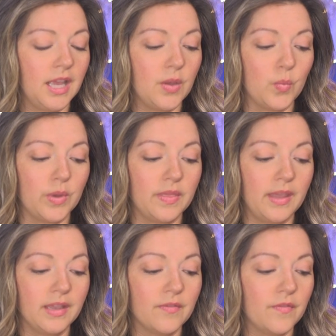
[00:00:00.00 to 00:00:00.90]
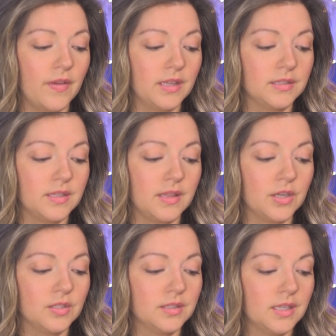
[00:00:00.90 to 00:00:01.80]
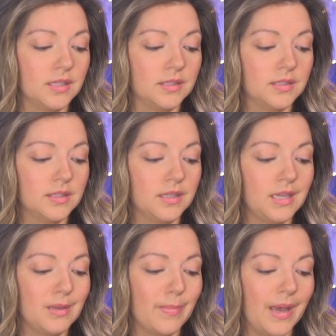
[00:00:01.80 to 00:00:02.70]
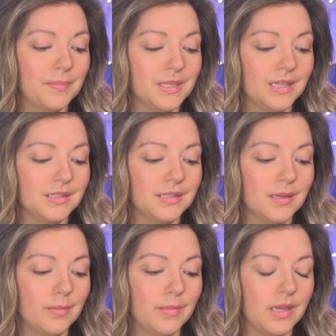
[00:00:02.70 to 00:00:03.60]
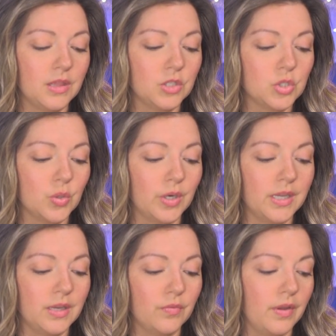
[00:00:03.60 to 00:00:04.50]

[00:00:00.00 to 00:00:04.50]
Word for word: And when they confessed their sins, he baptized them in the Jordan